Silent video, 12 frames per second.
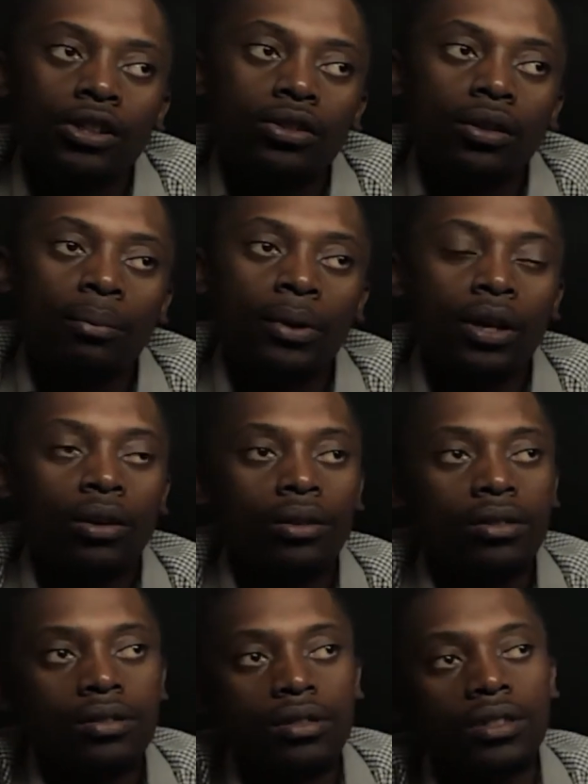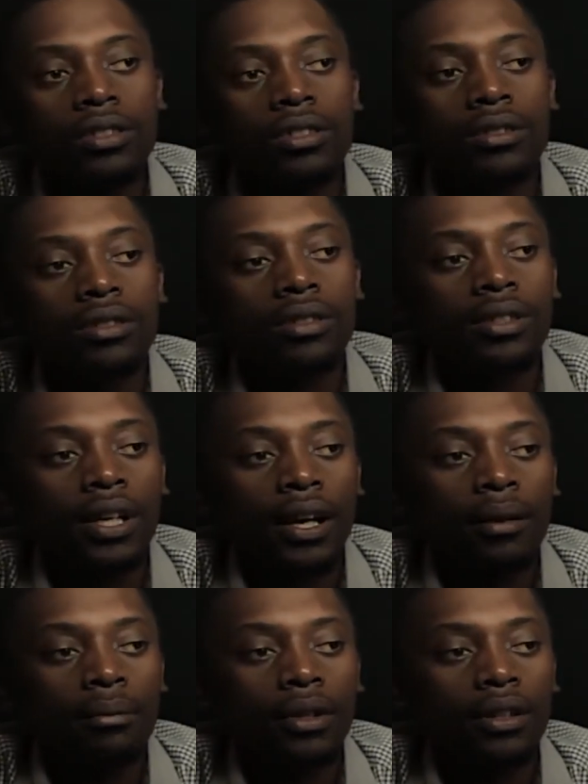So because it is the
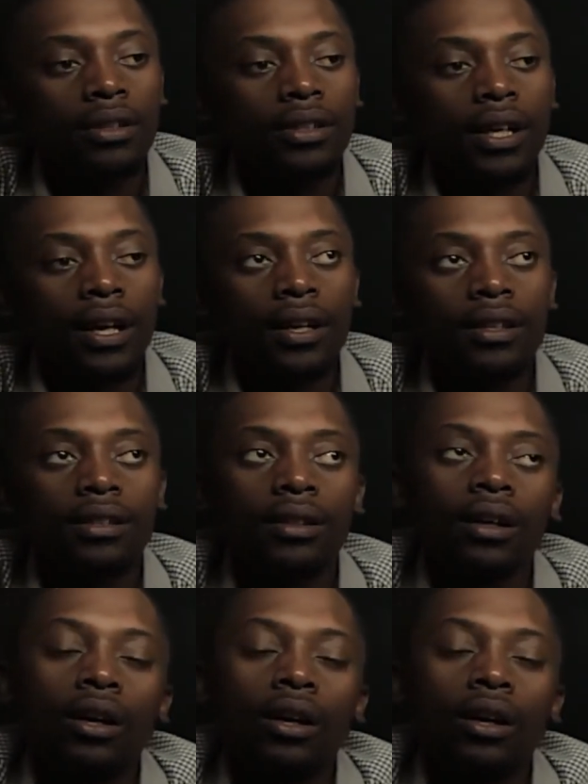time it takes,